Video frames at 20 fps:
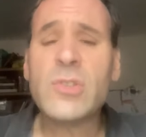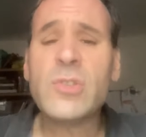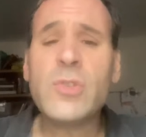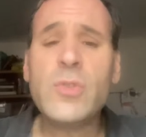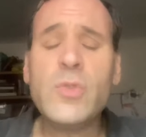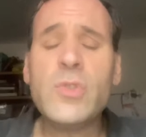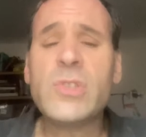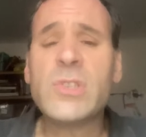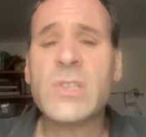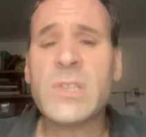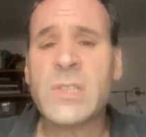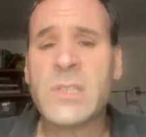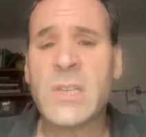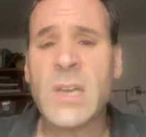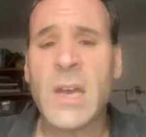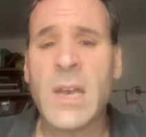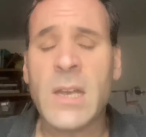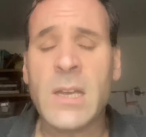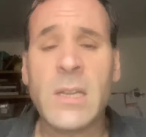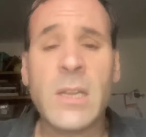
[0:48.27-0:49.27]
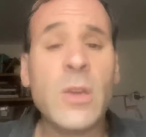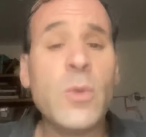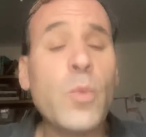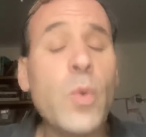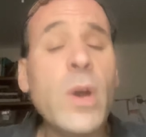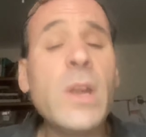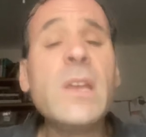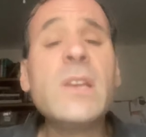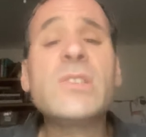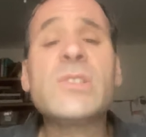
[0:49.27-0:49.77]
to society
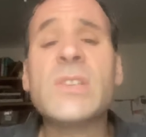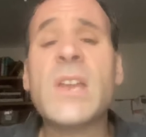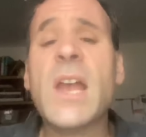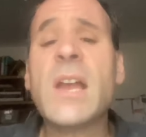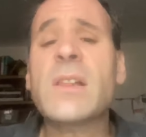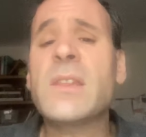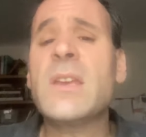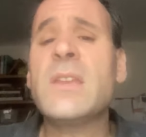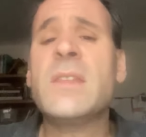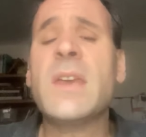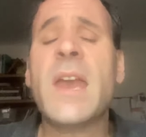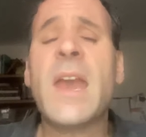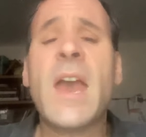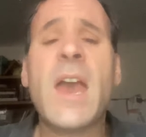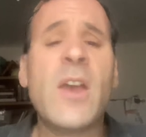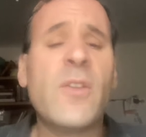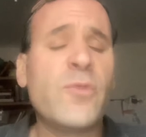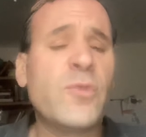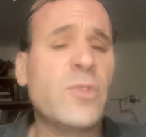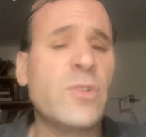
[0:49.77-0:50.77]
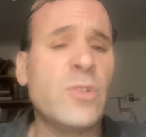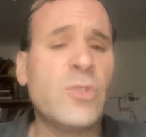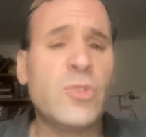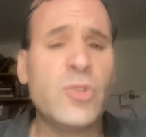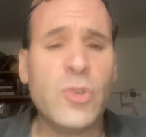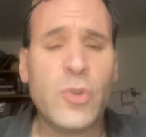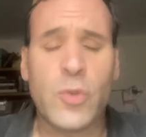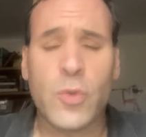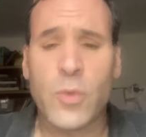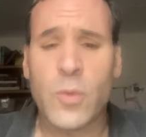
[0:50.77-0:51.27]
what exactly they have to
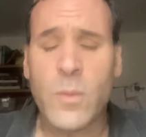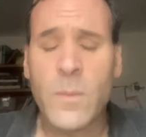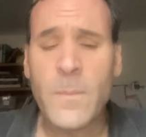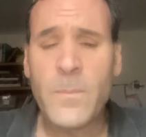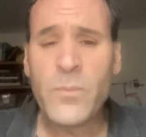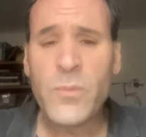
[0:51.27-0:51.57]
do,